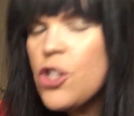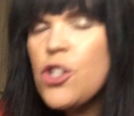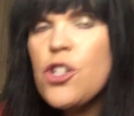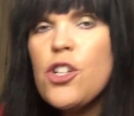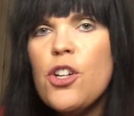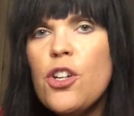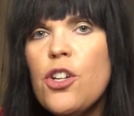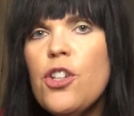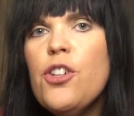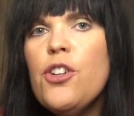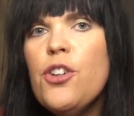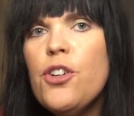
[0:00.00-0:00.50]
do
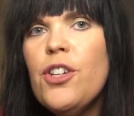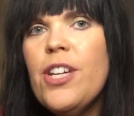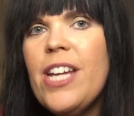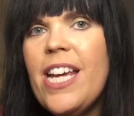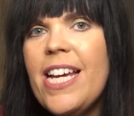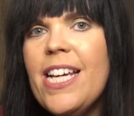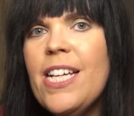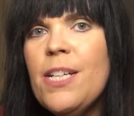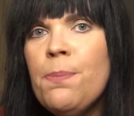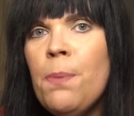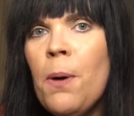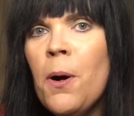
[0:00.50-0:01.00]
you
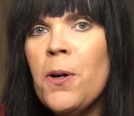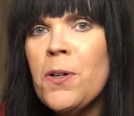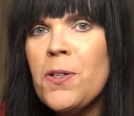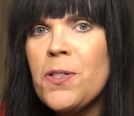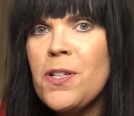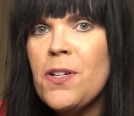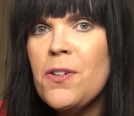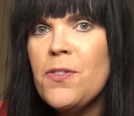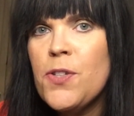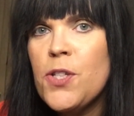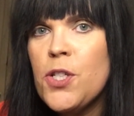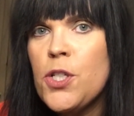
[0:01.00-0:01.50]
need
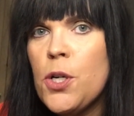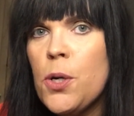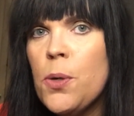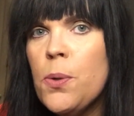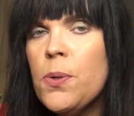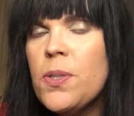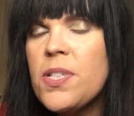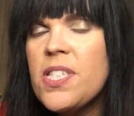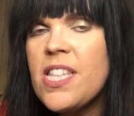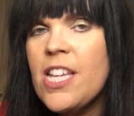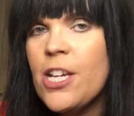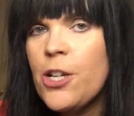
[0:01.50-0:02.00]
positive
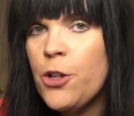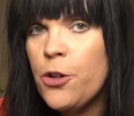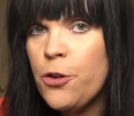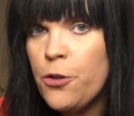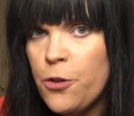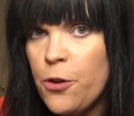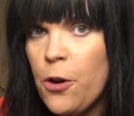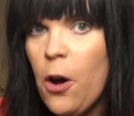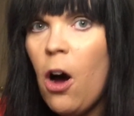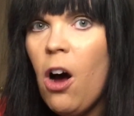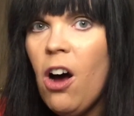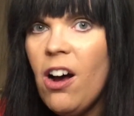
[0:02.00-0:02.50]
strokes that you're
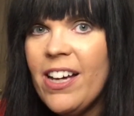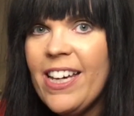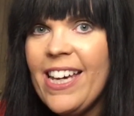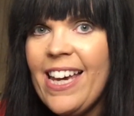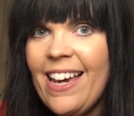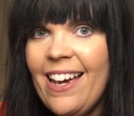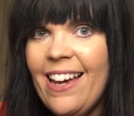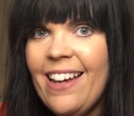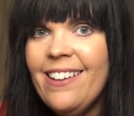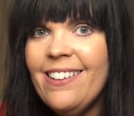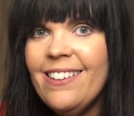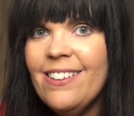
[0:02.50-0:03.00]
not
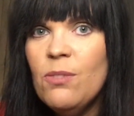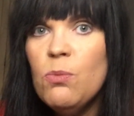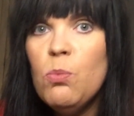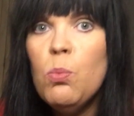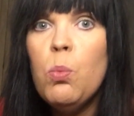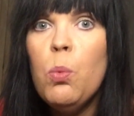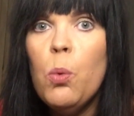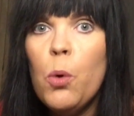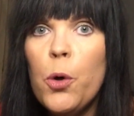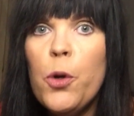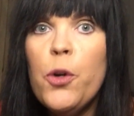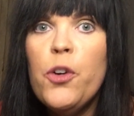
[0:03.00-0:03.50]
getting?
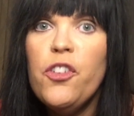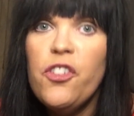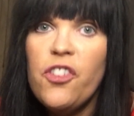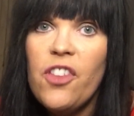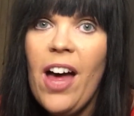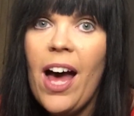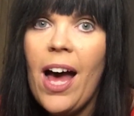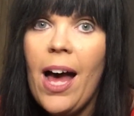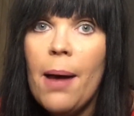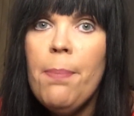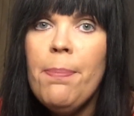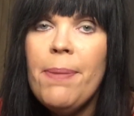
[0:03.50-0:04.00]
Would
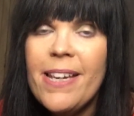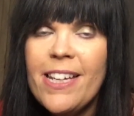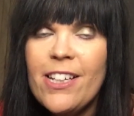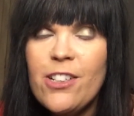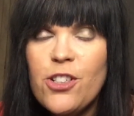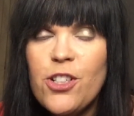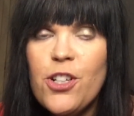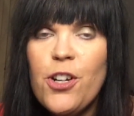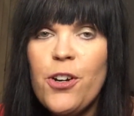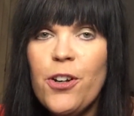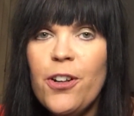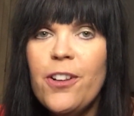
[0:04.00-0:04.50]
that be a
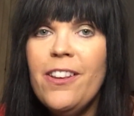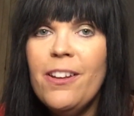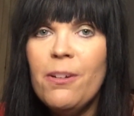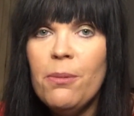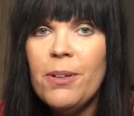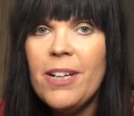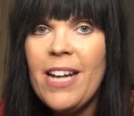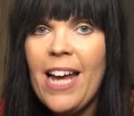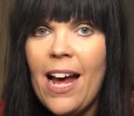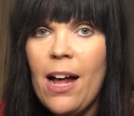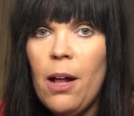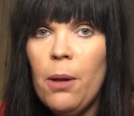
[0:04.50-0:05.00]
tool that
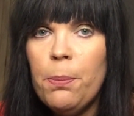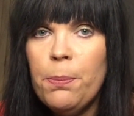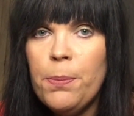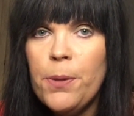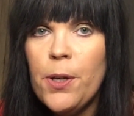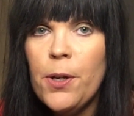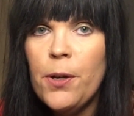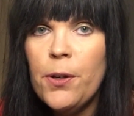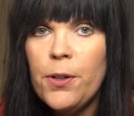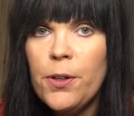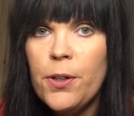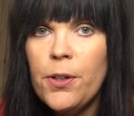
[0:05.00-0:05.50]
would help
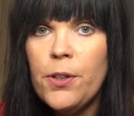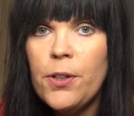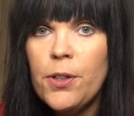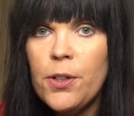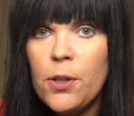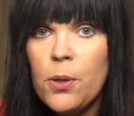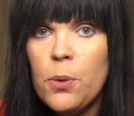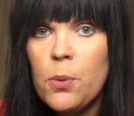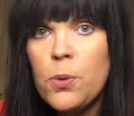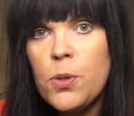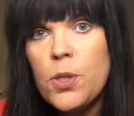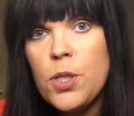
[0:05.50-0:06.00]
you,
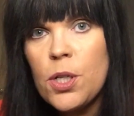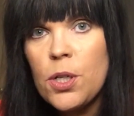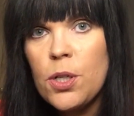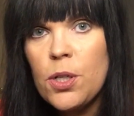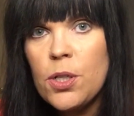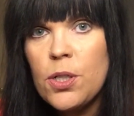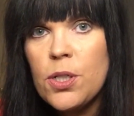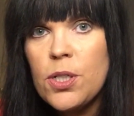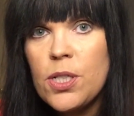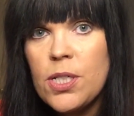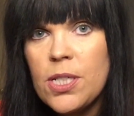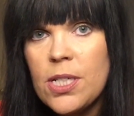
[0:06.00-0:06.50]

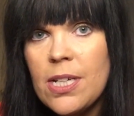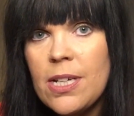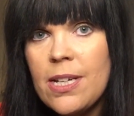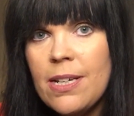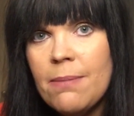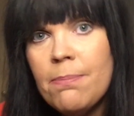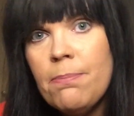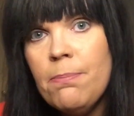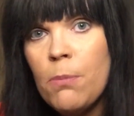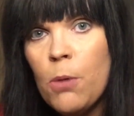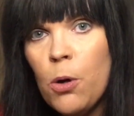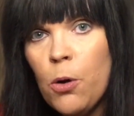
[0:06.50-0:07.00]

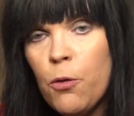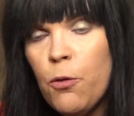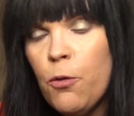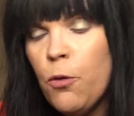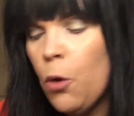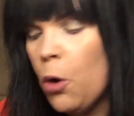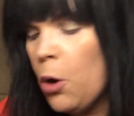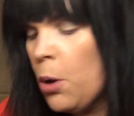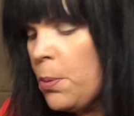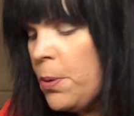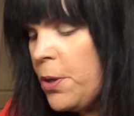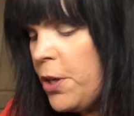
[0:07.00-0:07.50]
to move
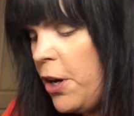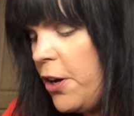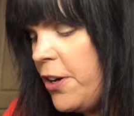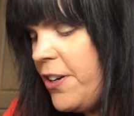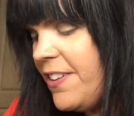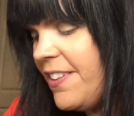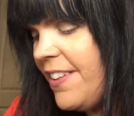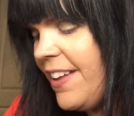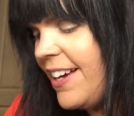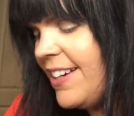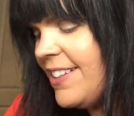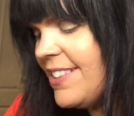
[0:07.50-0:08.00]
forward out
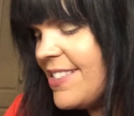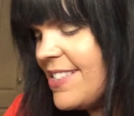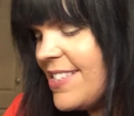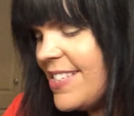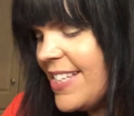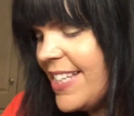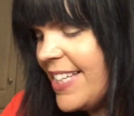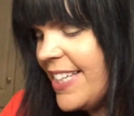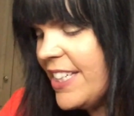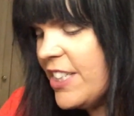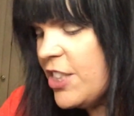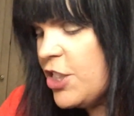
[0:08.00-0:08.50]
of that
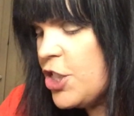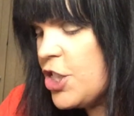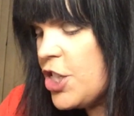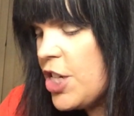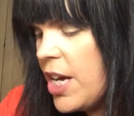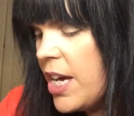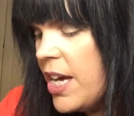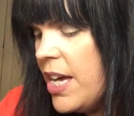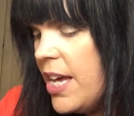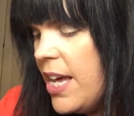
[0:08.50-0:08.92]
stage?